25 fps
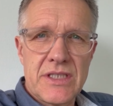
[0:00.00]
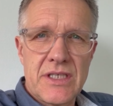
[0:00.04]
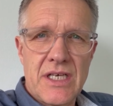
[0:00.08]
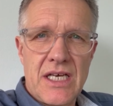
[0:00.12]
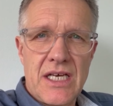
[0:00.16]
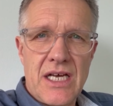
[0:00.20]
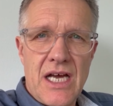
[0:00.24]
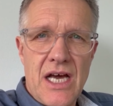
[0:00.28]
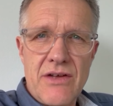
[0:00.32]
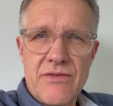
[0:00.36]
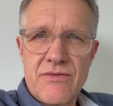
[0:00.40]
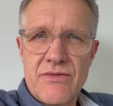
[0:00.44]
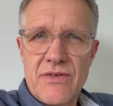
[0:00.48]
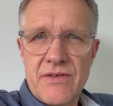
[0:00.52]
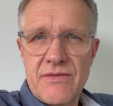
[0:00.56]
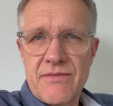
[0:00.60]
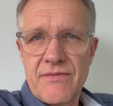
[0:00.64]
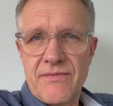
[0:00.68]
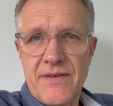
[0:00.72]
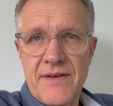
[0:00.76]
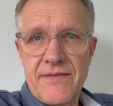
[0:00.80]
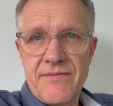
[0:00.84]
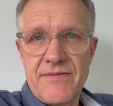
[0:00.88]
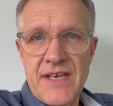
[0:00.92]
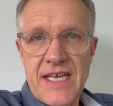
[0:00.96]

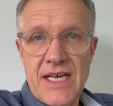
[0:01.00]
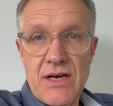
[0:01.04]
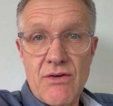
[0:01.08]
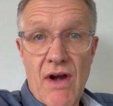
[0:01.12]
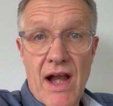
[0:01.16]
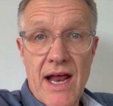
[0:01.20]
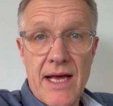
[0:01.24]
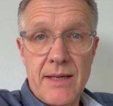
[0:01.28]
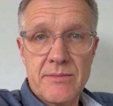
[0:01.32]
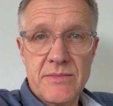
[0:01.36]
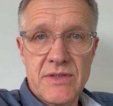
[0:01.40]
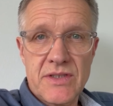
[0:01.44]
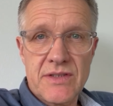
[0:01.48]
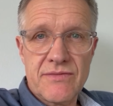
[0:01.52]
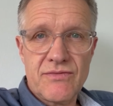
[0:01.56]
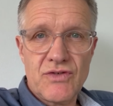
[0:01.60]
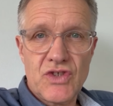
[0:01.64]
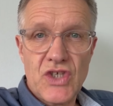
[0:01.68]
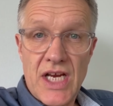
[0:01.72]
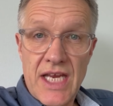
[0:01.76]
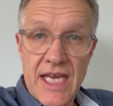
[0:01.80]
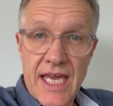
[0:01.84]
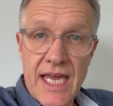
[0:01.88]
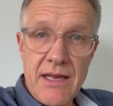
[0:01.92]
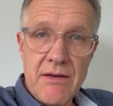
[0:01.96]
150 grams of
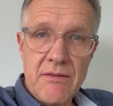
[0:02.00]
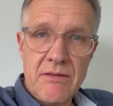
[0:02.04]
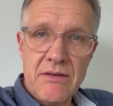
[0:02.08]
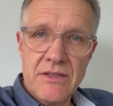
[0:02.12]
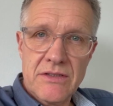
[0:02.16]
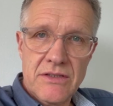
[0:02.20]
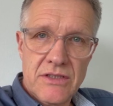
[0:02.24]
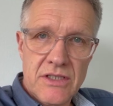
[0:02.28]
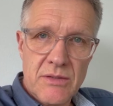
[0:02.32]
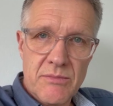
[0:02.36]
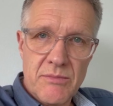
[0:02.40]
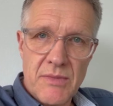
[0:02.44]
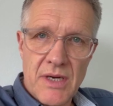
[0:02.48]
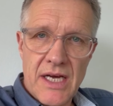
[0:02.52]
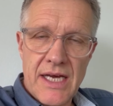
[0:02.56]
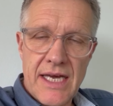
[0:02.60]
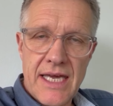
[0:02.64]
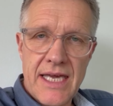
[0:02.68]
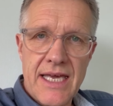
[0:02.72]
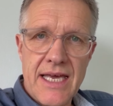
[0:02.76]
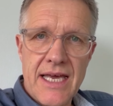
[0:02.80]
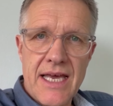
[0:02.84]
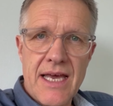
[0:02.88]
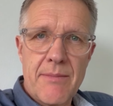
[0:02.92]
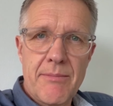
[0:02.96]
chicken to
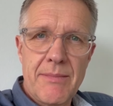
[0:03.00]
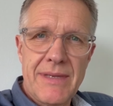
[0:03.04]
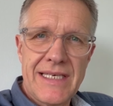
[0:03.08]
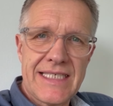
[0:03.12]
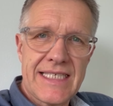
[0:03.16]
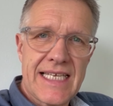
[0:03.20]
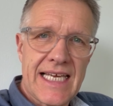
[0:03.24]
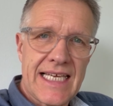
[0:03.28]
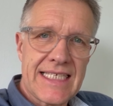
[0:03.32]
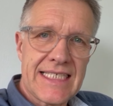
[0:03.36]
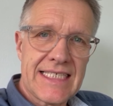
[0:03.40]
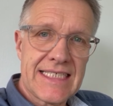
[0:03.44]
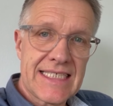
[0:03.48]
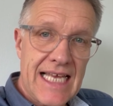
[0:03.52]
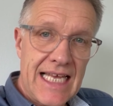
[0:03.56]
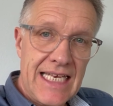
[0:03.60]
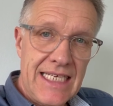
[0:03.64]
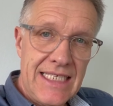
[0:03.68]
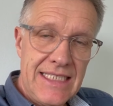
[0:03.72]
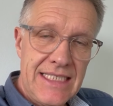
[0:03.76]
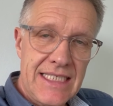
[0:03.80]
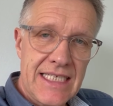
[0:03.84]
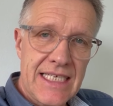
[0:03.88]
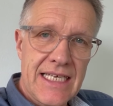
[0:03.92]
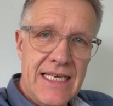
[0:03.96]
my midday
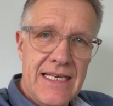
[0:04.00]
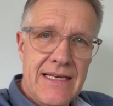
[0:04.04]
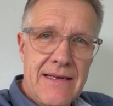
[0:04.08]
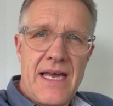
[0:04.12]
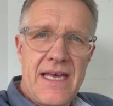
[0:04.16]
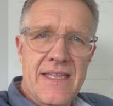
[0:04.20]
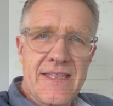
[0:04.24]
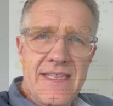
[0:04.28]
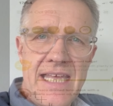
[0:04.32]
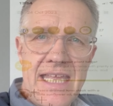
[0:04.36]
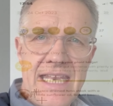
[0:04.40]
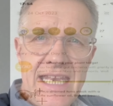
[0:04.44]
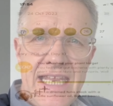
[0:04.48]
salad, and then